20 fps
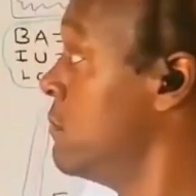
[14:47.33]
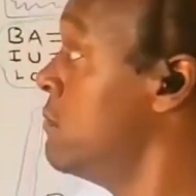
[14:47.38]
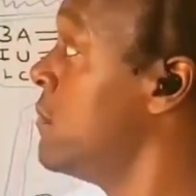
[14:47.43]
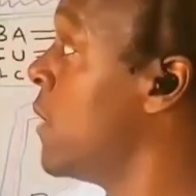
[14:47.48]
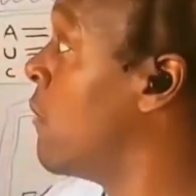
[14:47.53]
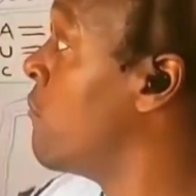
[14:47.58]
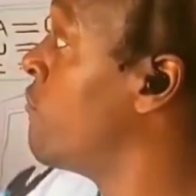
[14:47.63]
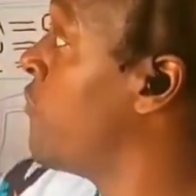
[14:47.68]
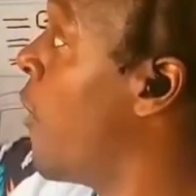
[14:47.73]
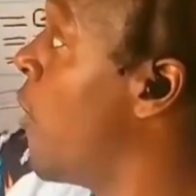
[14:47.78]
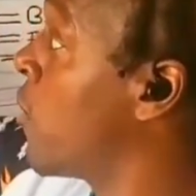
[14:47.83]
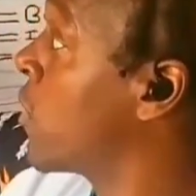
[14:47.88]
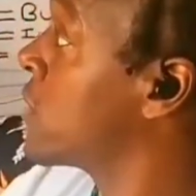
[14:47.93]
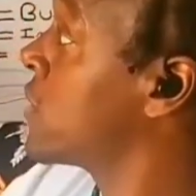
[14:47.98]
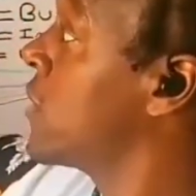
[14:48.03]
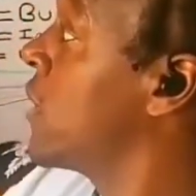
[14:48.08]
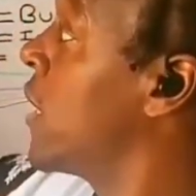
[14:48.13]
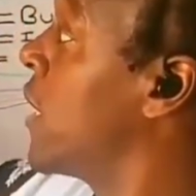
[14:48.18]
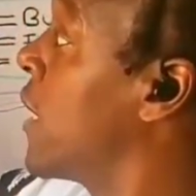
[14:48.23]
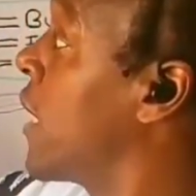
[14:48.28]
I'm
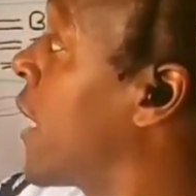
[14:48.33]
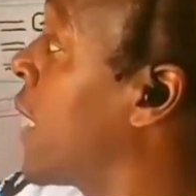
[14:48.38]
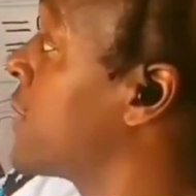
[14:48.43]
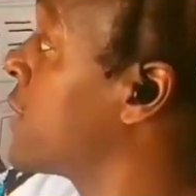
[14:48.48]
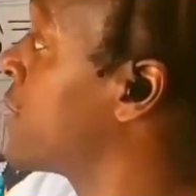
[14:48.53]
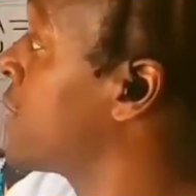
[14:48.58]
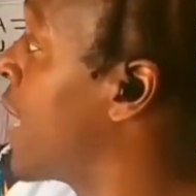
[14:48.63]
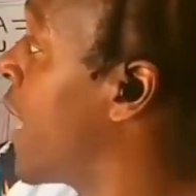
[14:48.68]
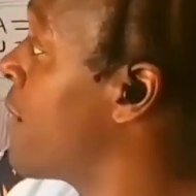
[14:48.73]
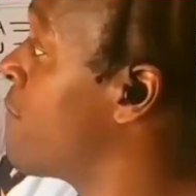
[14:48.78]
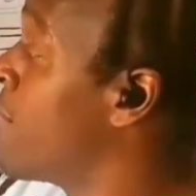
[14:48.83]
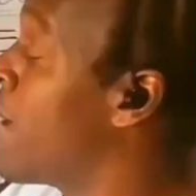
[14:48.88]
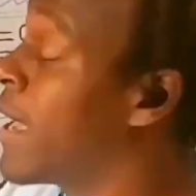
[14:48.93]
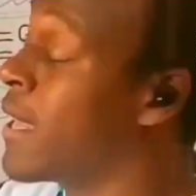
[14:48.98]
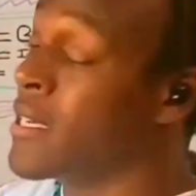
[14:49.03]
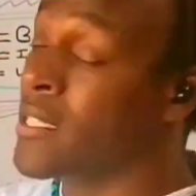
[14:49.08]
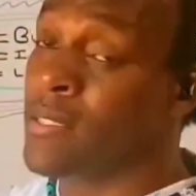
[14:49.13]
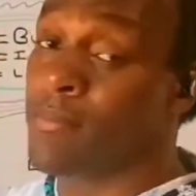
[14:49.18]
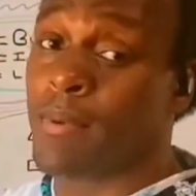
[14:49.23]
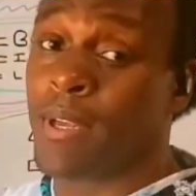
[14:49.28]
focusing. I got the time
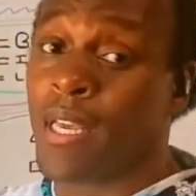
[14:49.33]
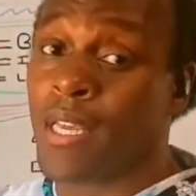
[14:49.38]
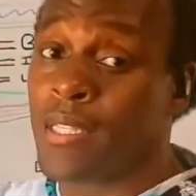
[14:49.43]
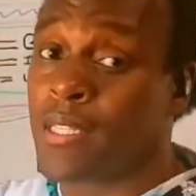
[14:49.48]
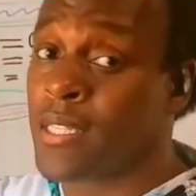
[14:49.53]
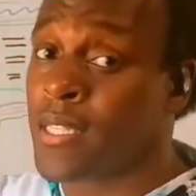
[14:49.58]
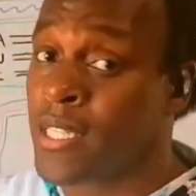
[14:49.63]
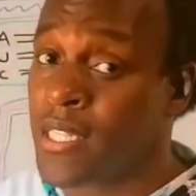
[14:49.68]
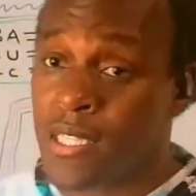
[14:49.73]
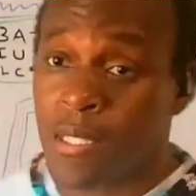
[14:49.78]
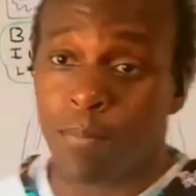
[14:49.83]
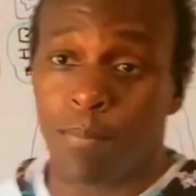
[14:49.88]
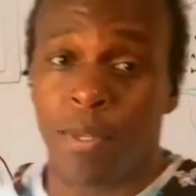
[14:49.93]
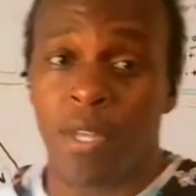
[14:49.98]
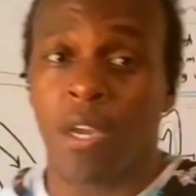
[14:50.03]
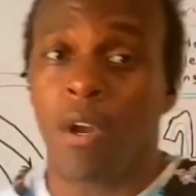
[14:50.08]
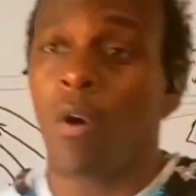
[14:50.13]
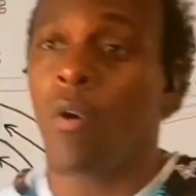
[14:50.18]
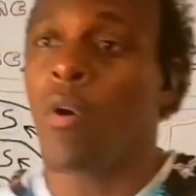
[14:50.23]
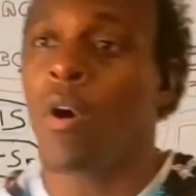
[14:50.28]
management, the discipline
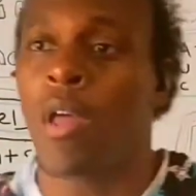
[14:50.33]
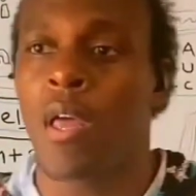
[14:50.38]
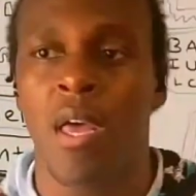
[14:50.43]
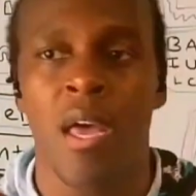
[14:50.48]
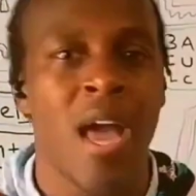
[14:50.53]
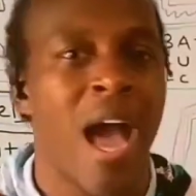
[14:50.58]
going.